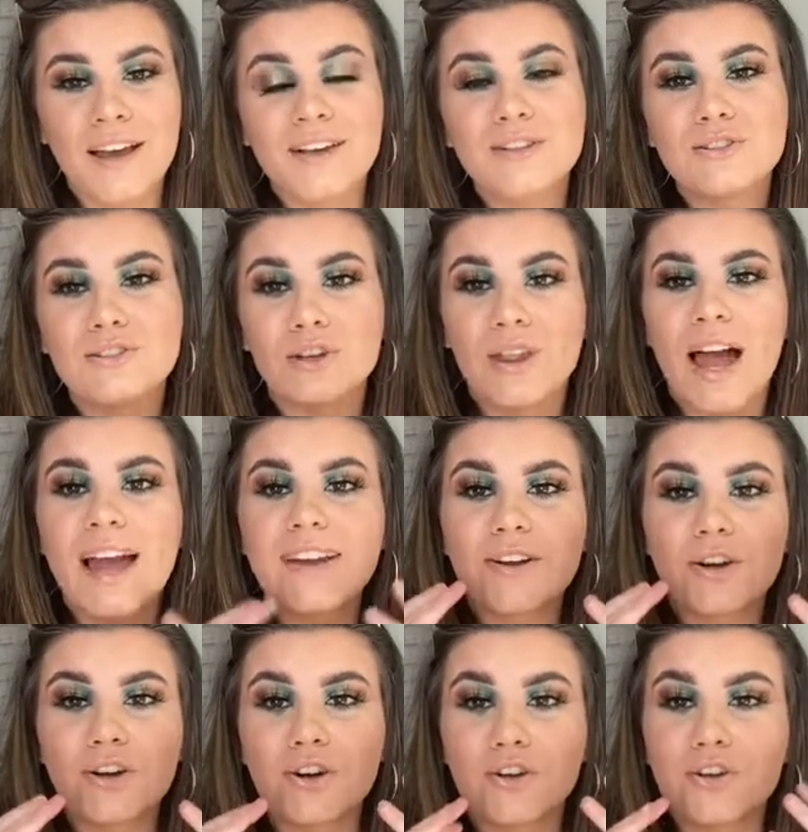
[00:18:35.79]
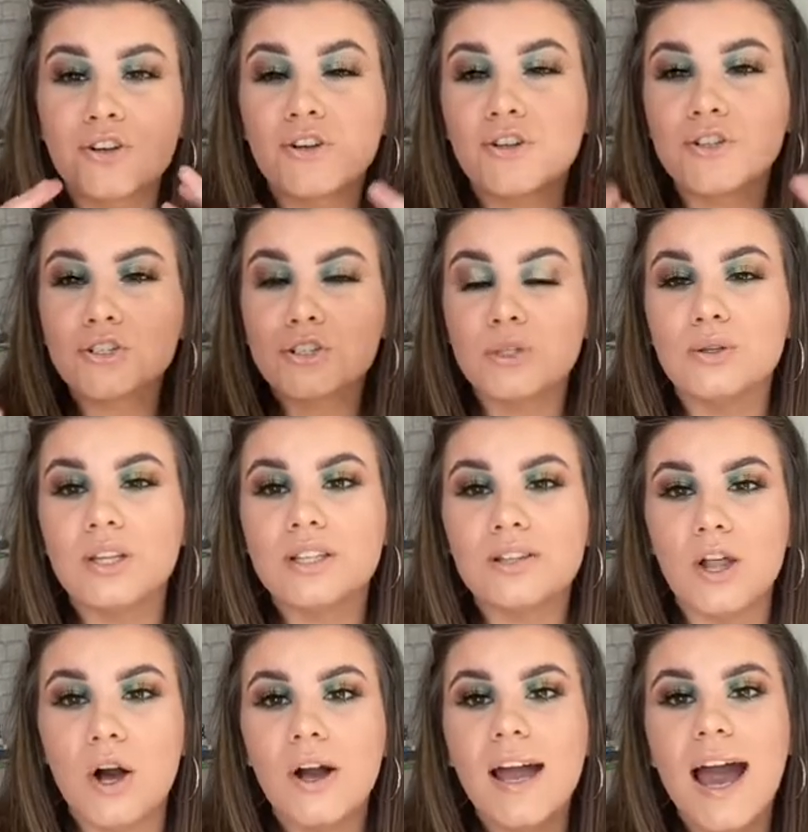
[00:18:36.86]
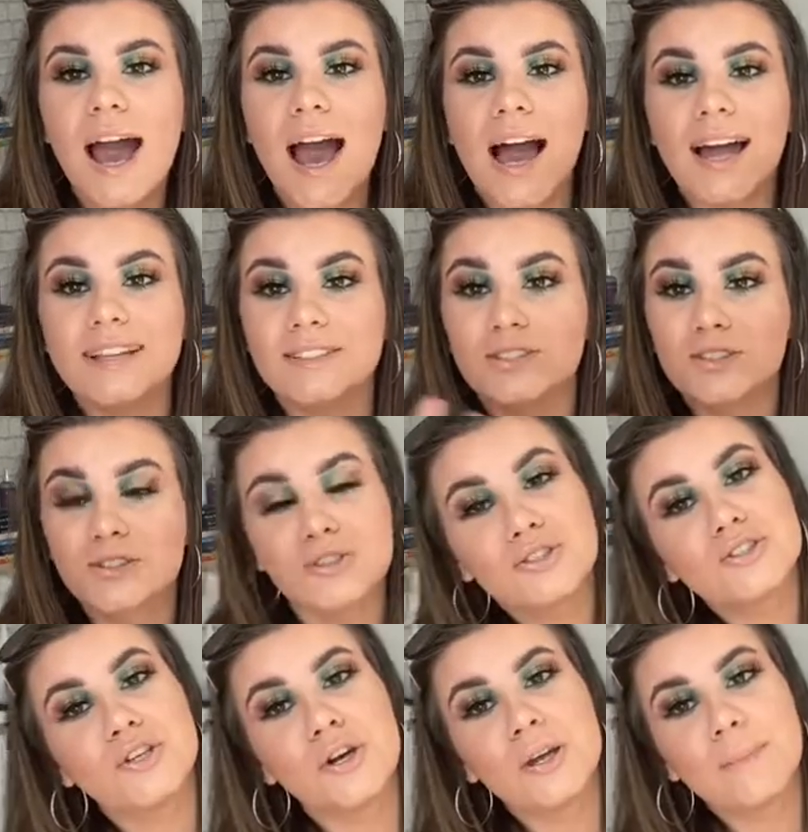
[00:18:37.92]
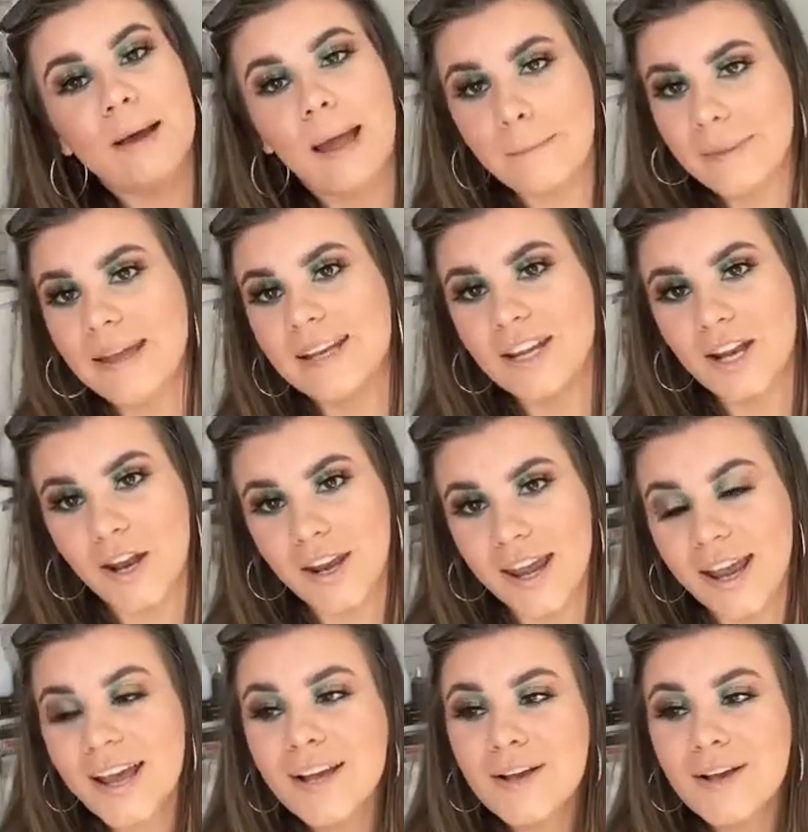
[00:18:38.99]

so that I could do this look and show you my opinion on it.